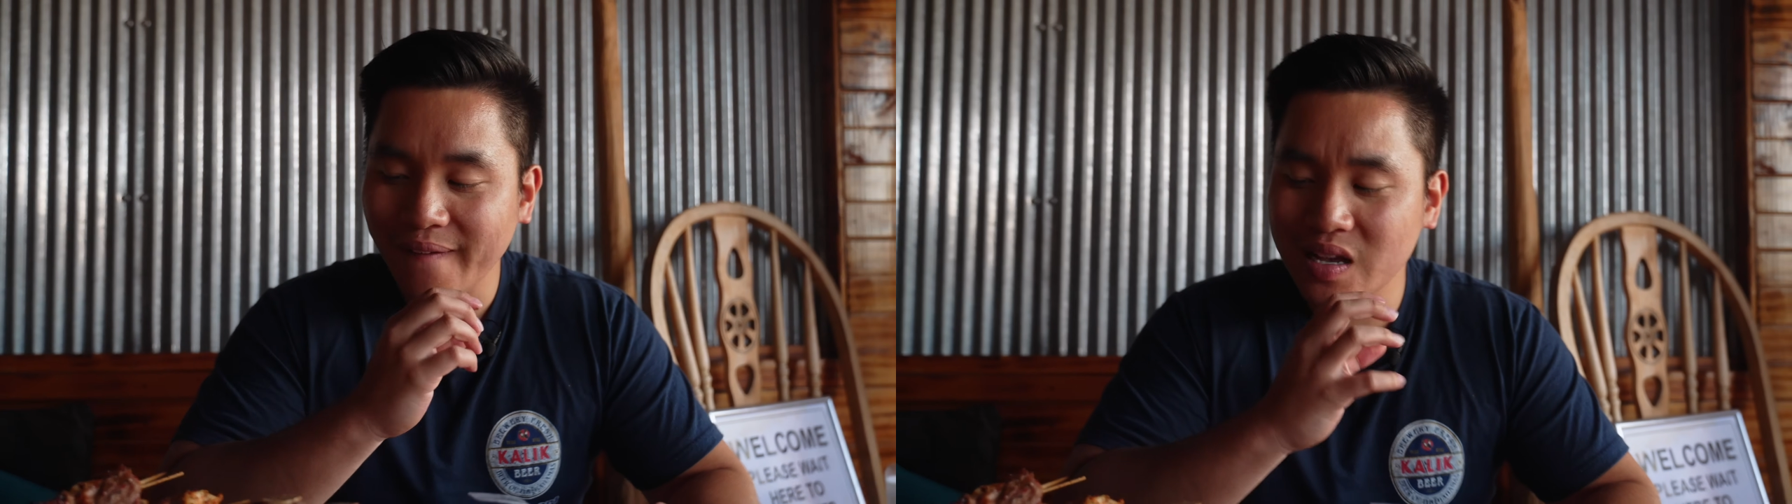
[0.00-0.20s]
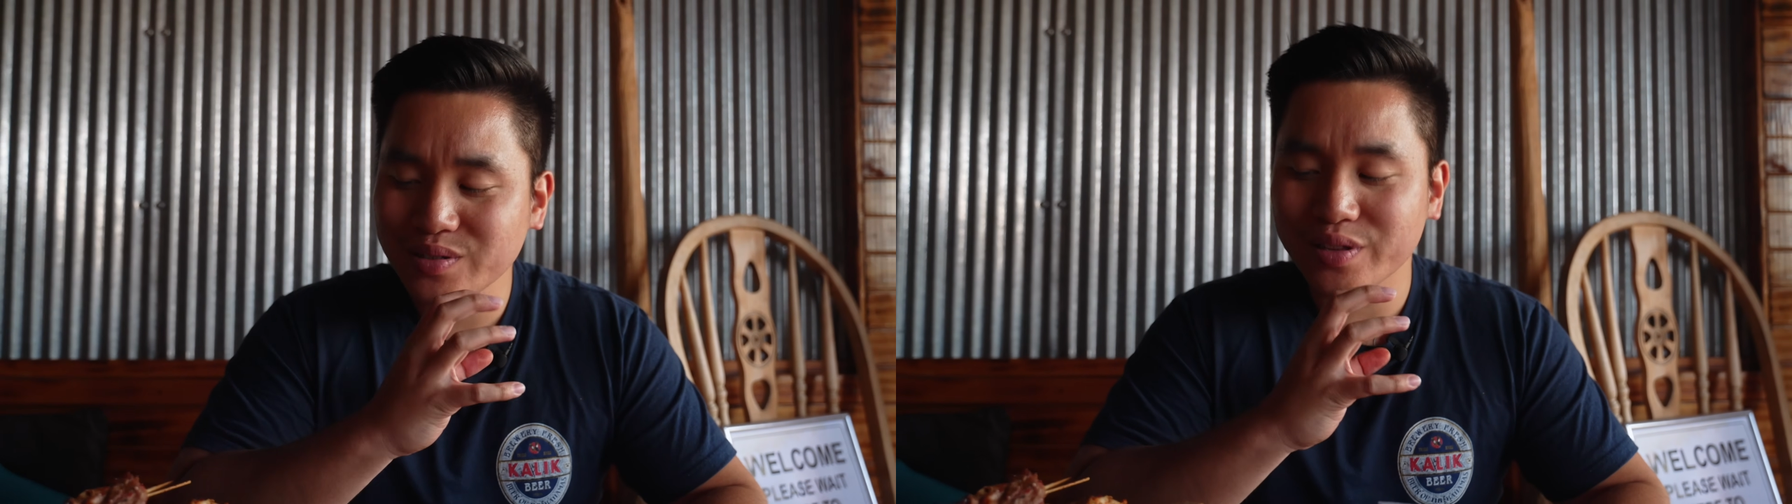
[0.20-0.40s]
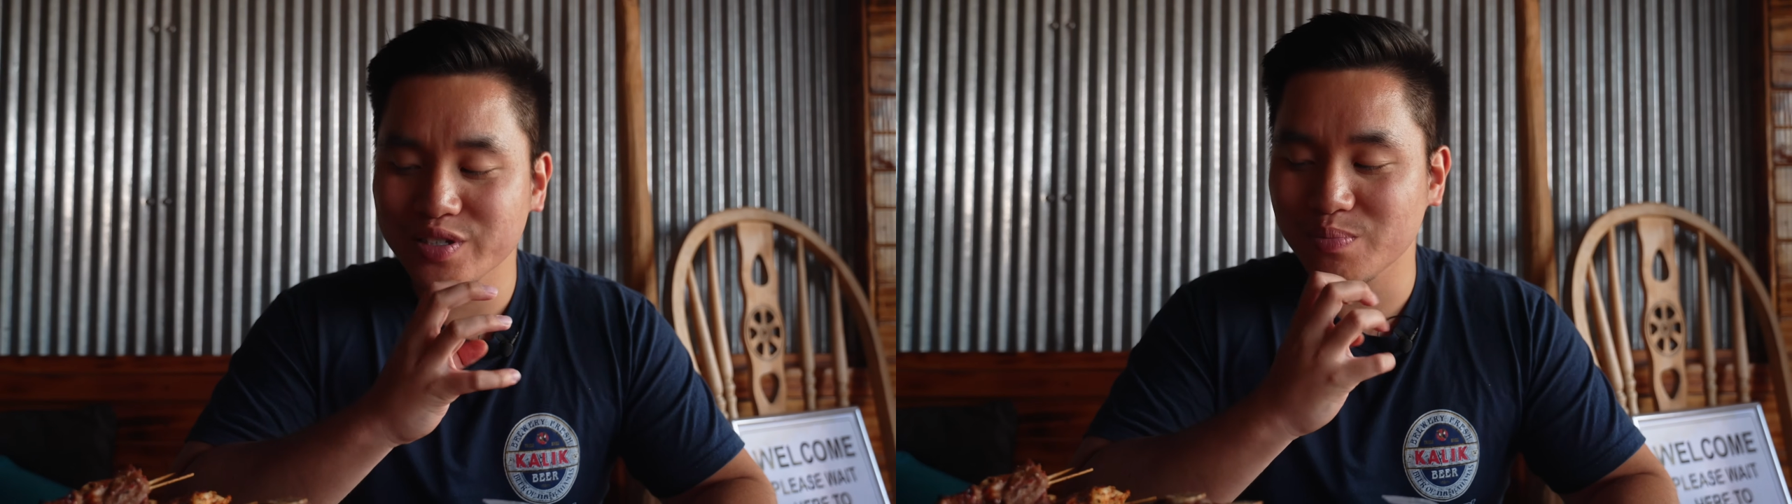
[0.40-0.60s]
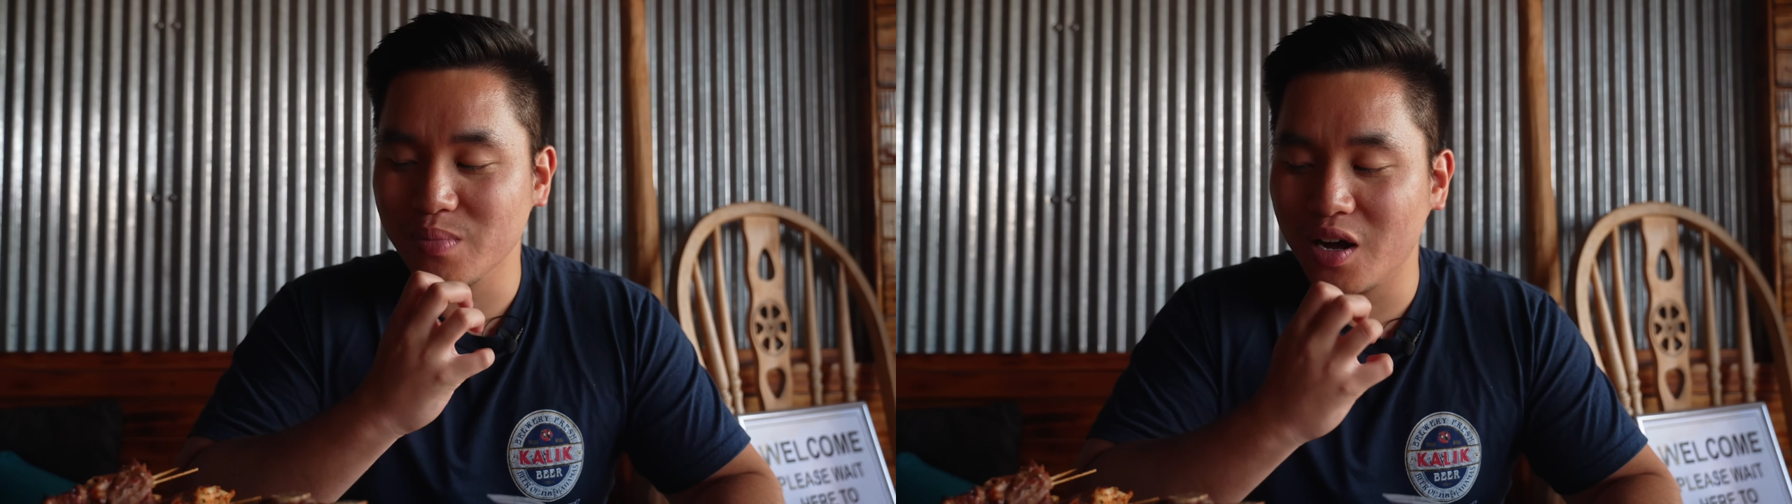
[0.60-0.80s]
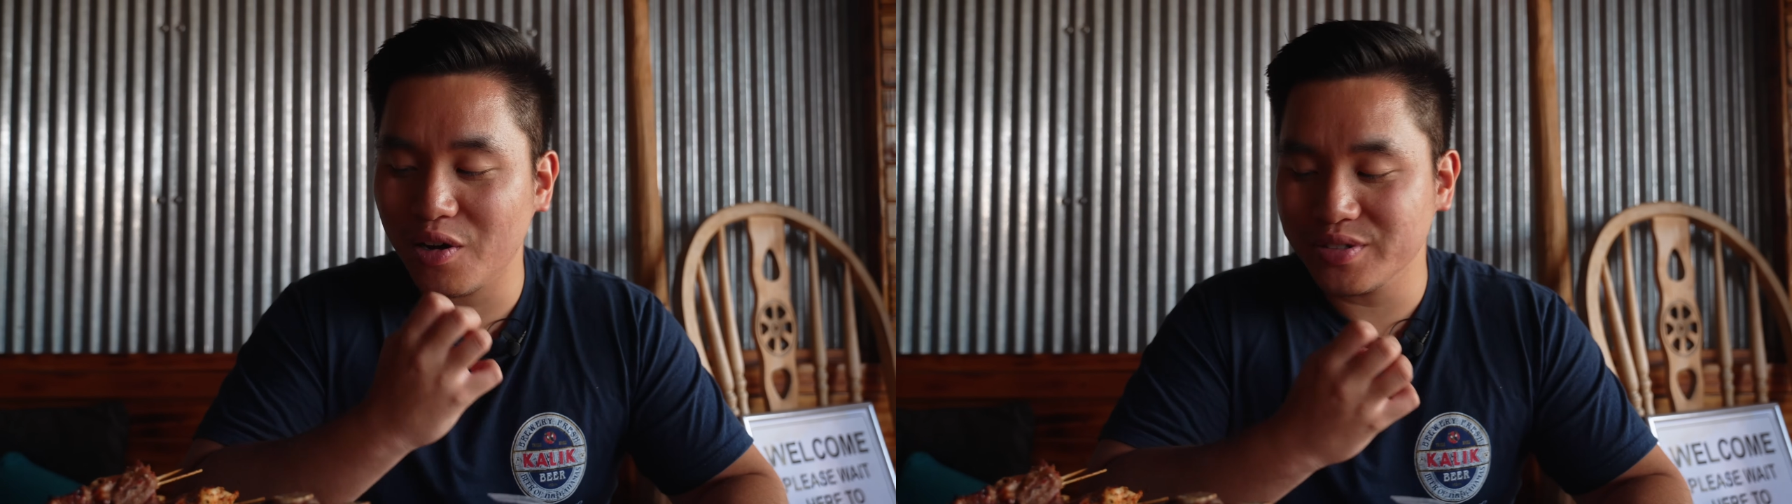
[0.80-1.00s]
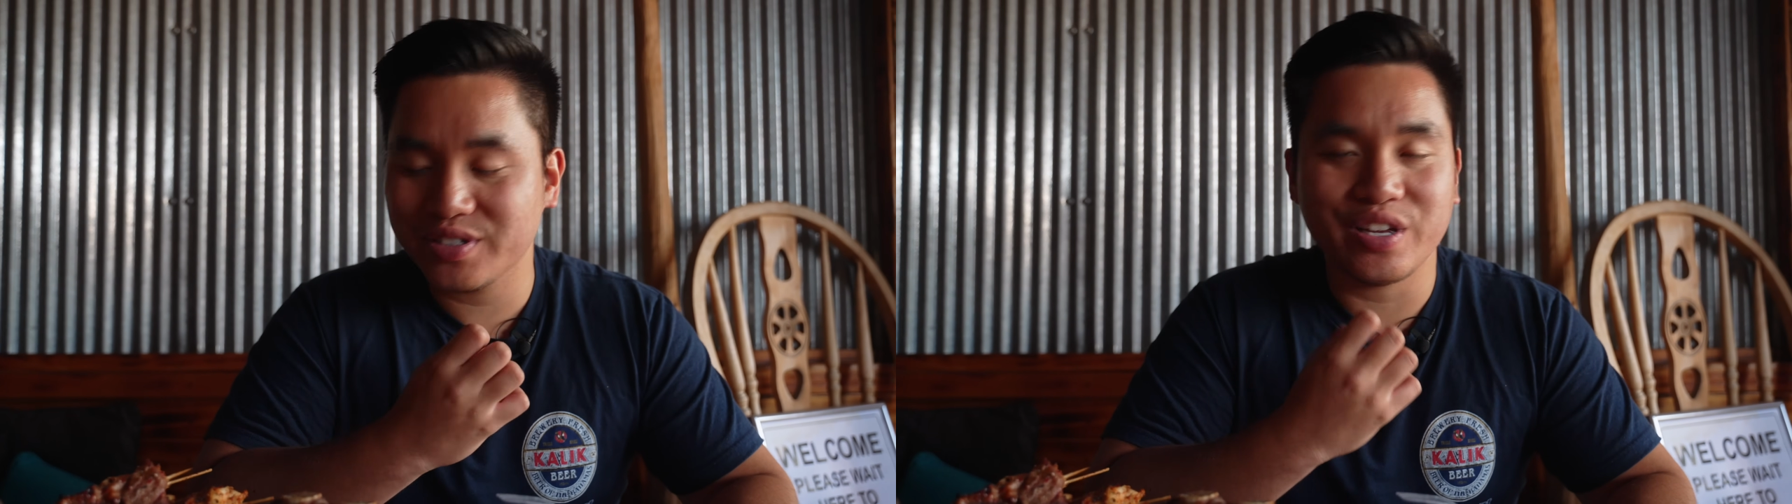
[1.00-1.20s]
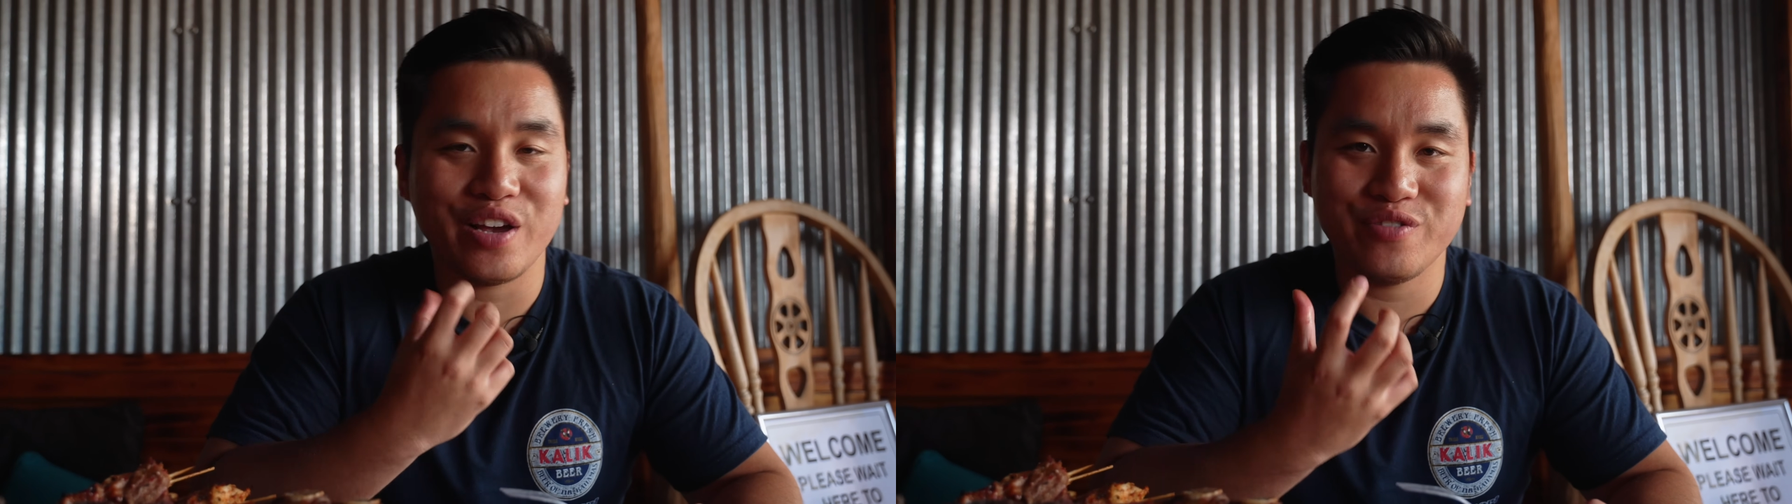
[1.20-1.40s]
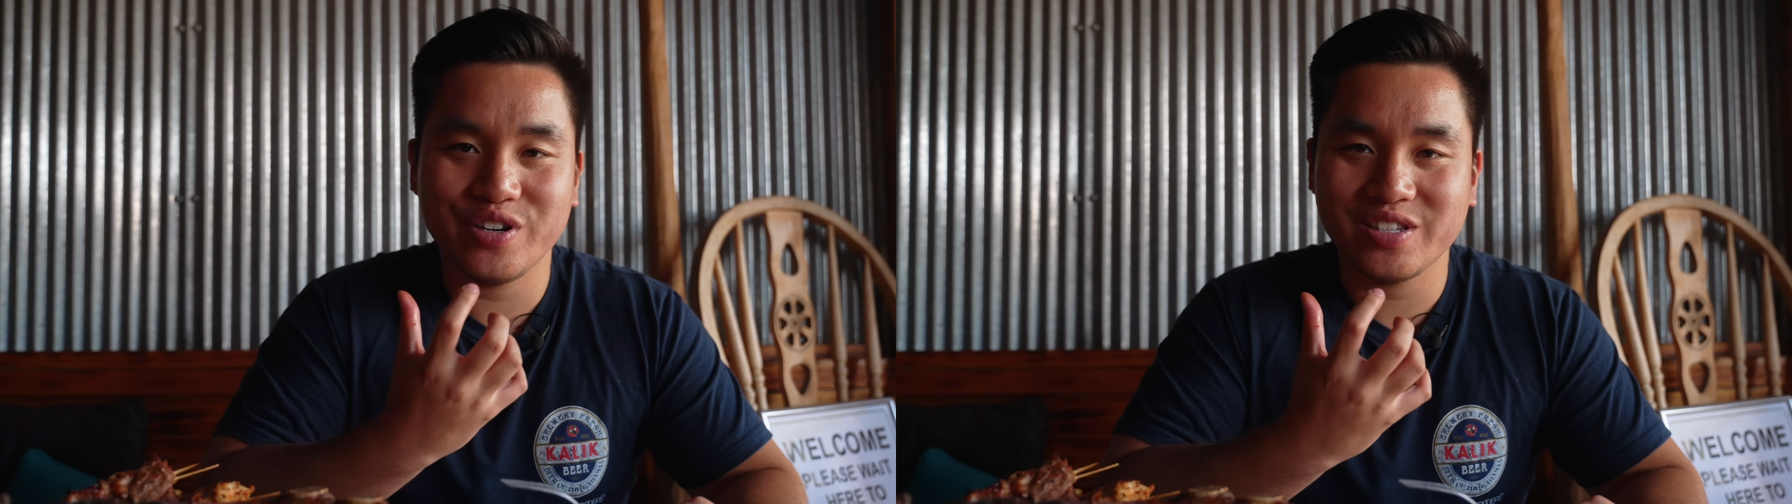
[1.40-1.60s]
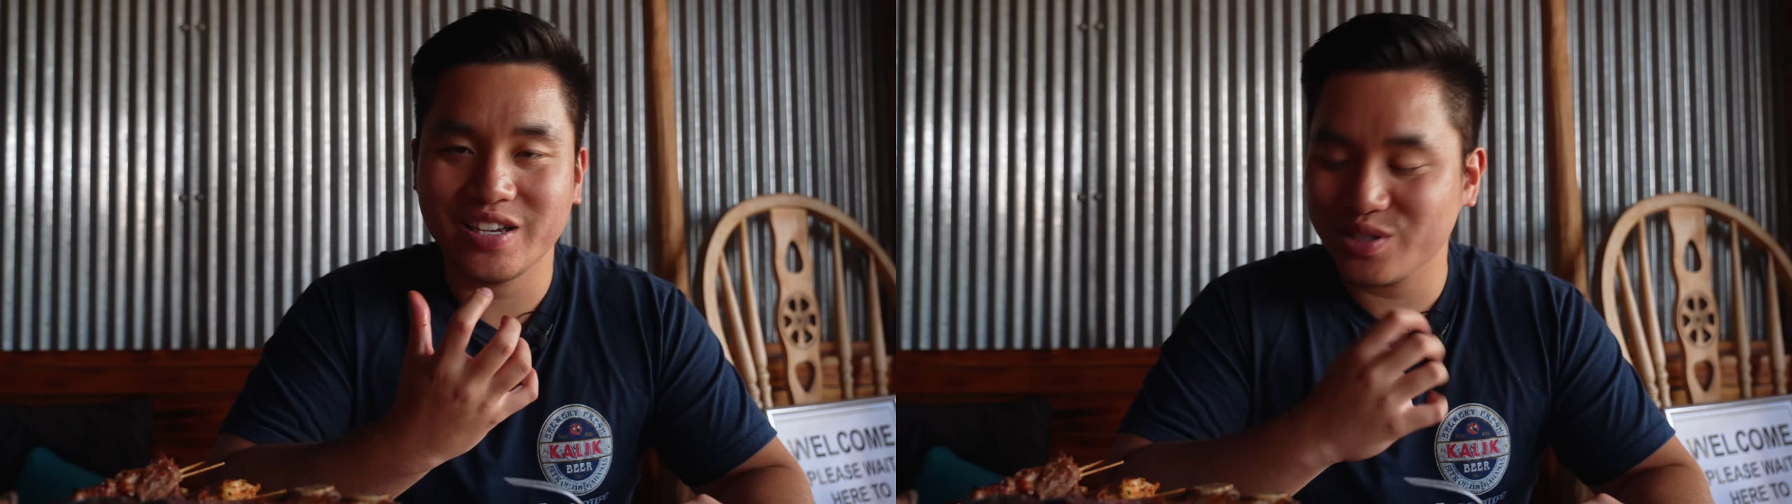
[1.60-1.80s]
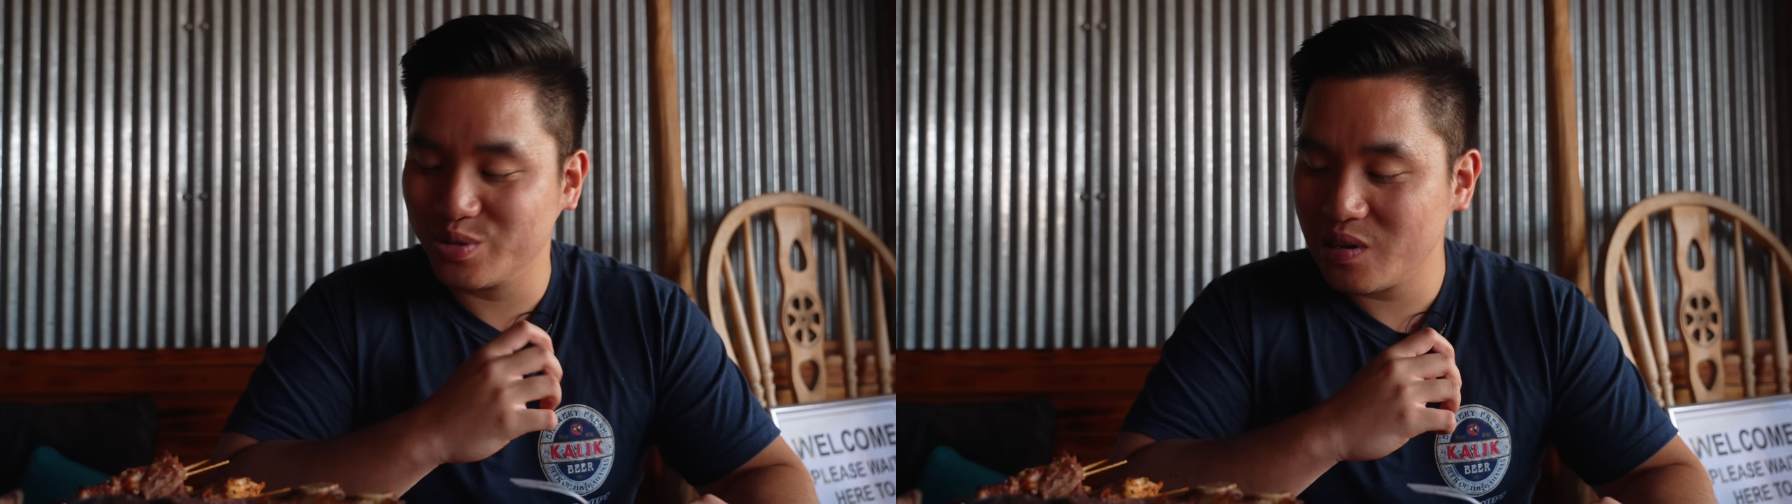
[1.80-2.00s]
Has like this mild savory
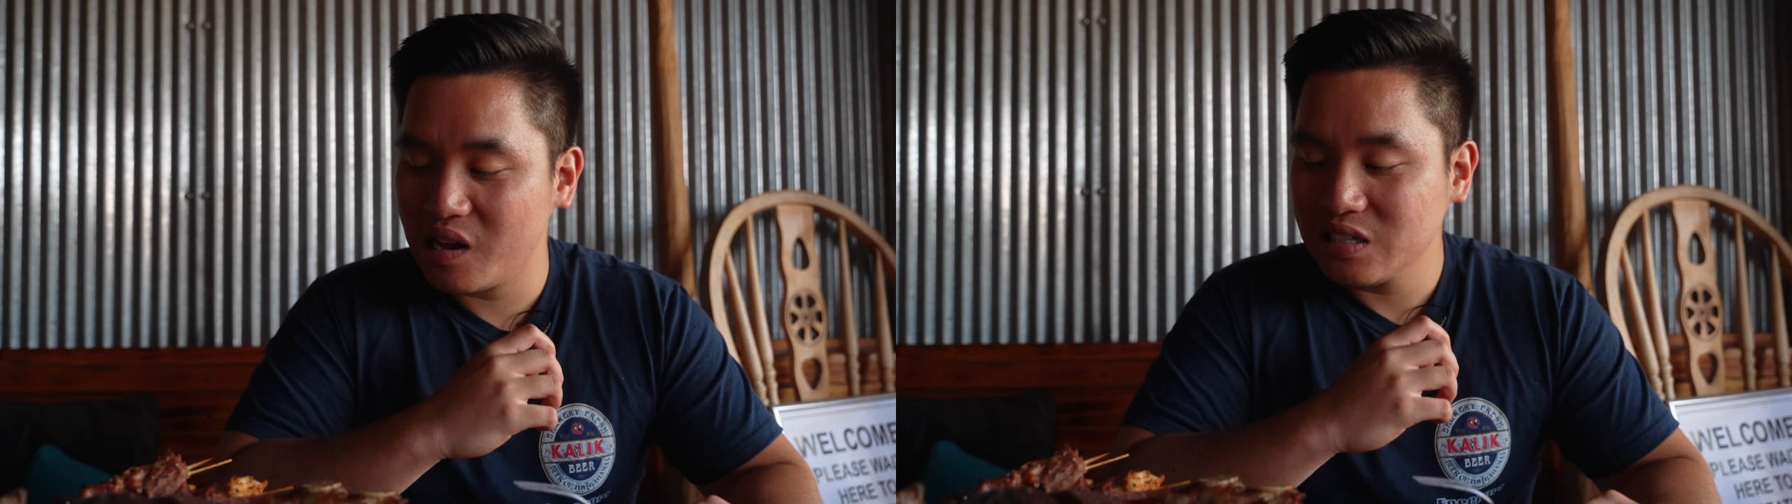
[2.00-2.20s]
taste to it.